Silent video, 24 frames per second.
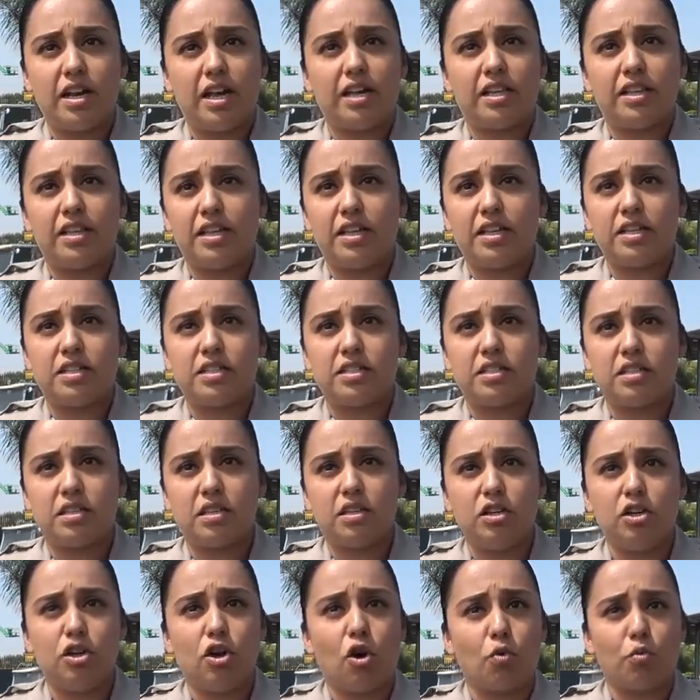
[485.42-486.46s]
like this,
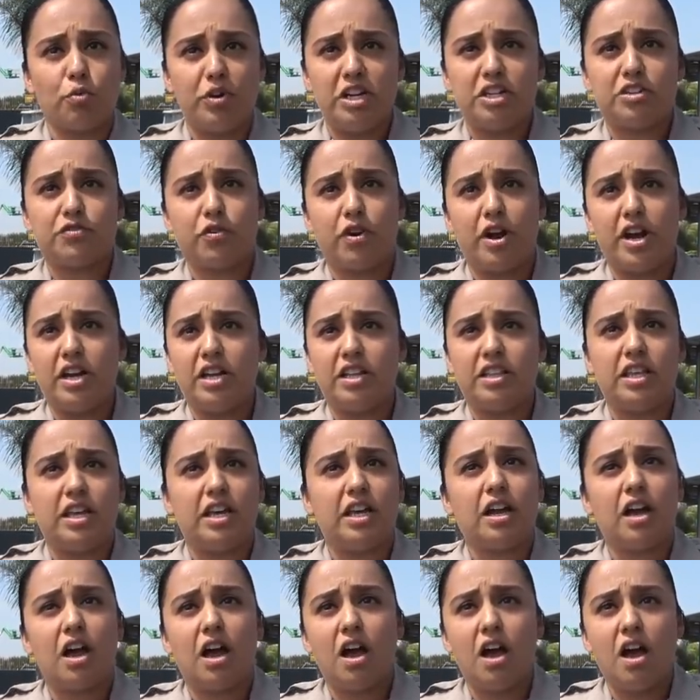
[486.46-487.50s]
you don't Boy. reach for anything.